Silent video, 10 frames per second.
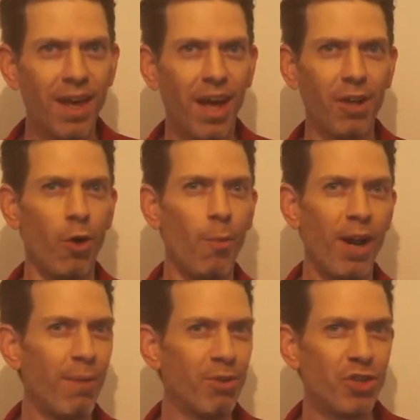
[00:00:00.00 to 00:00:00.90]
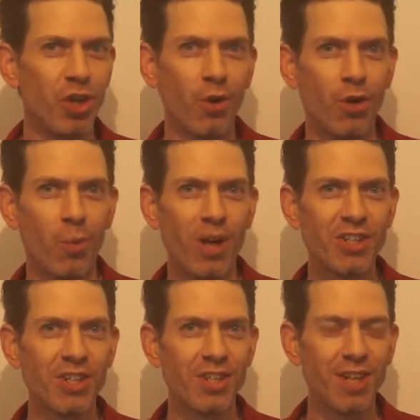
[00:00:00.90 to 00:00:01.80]
Hello, my name is Jerrod
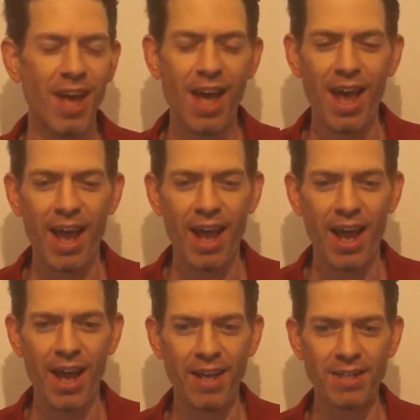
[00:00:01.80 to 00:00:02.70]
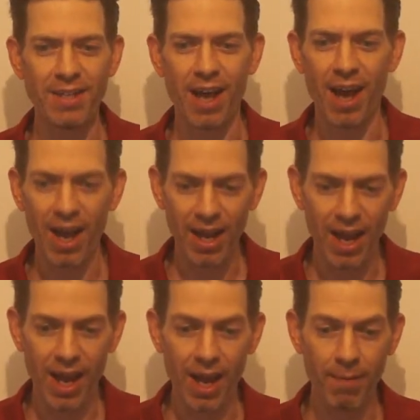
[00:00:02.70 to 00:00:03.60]
Weston, and I
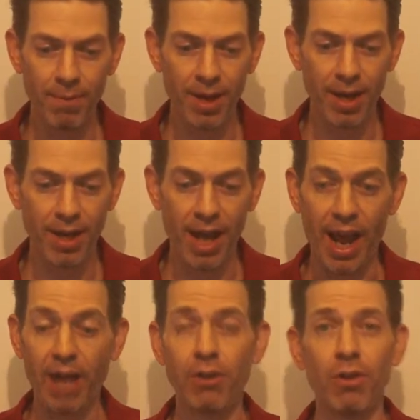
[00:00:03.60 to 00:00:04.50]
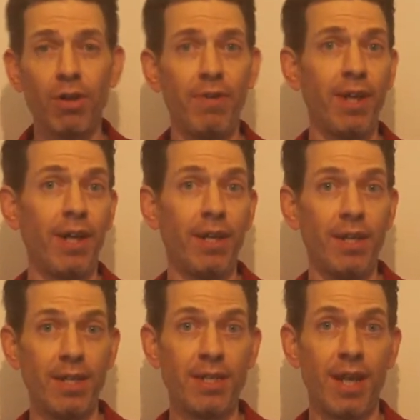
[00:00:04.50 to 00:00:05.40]
am an actor living in
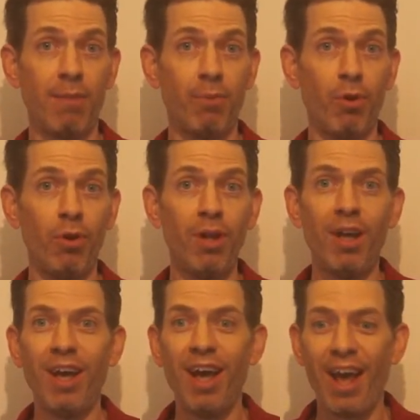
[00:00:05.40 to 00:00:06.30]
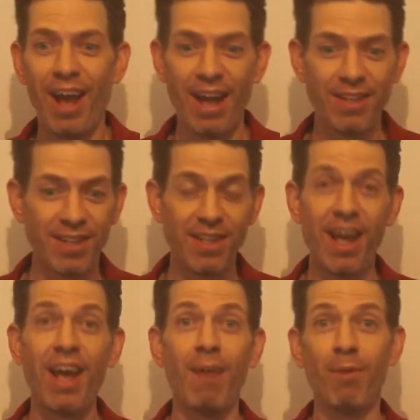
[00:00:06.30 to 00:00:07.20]
Istanbul. And
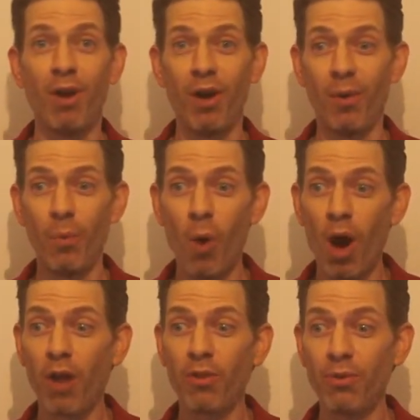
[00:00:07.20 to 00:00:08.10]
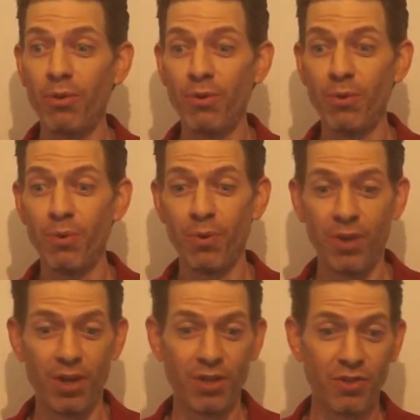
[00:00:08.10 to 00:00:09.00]
today I'm going to walk through
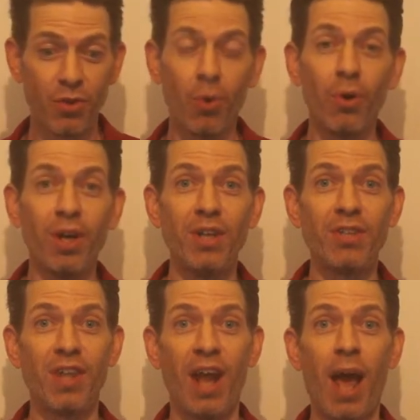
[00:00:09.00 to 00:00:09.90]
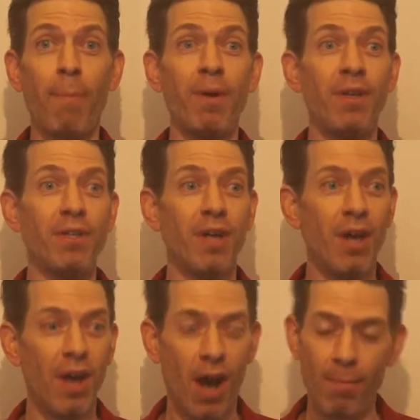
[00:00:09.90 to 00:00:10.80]
the stories that happened
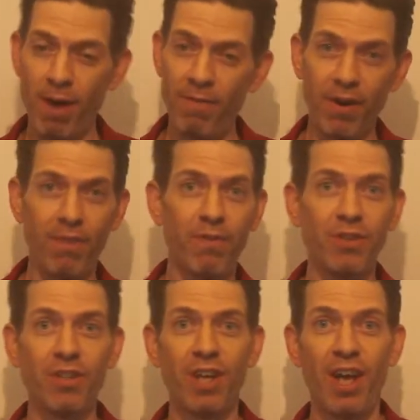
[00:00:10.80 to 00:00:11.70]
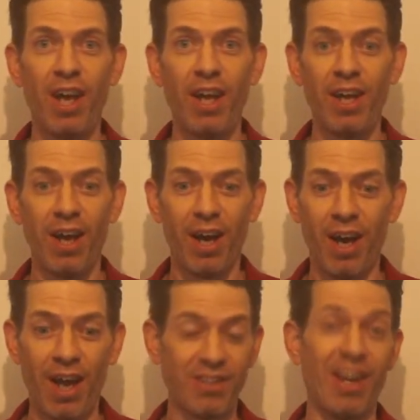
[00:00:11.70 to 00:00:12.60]
on my very first day
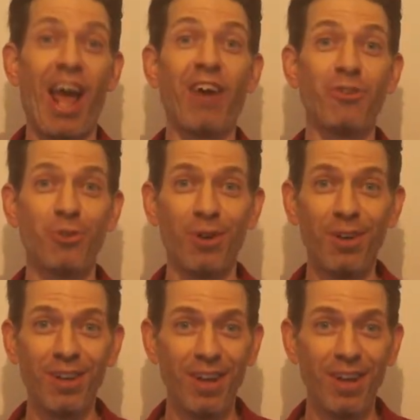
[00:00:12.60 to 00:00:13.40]
as an extra